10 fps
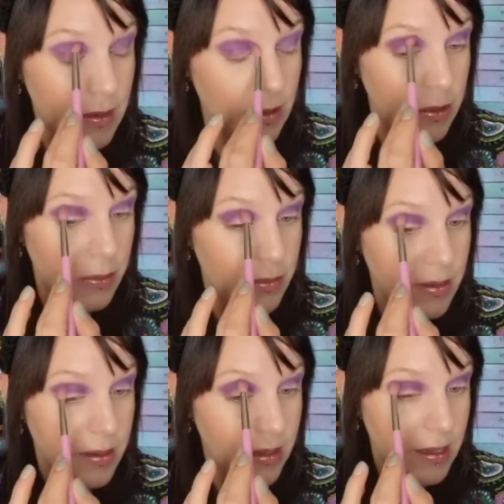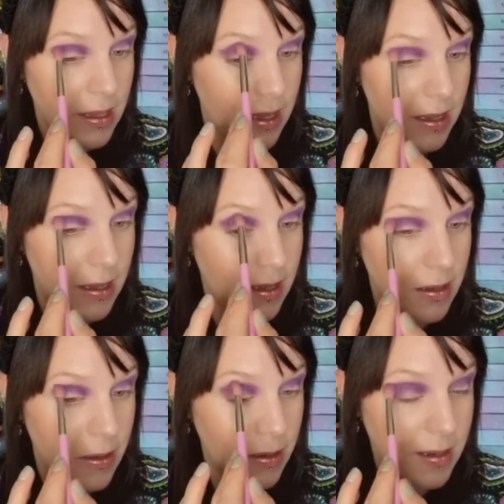So yeah,
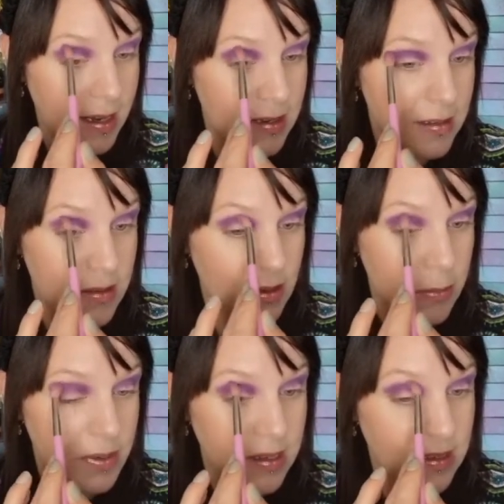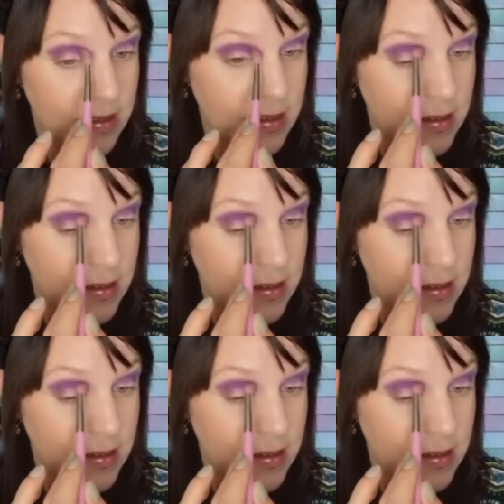I'm glad it's diabetes